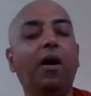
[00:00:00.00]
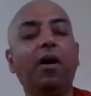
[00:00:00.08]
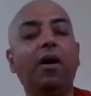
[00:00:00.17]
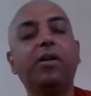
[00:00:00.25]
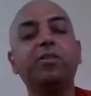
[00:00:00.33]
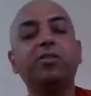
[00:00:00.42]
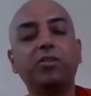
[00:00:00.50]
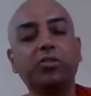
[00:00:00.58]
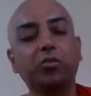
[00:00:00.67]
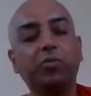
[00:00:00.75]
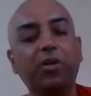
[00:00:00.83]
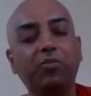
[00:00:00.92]
That is
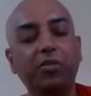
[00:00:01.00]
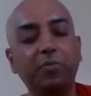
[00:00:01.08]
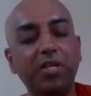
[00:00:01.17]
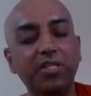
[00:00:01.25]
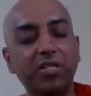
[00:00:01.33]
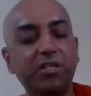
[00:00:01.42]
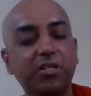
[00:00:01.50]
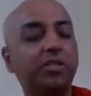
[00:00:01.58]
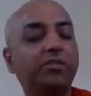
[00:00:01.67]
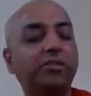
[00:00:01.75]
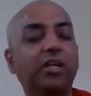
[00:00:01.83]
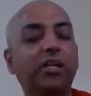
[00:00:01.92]
also one of the
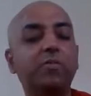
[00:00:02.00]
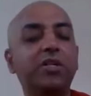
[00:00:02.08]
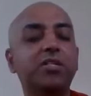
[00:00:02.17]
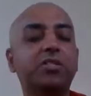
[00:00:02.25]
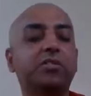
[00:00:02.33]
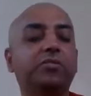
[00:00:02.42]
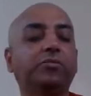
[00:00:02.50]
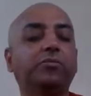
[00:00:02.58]
major elements.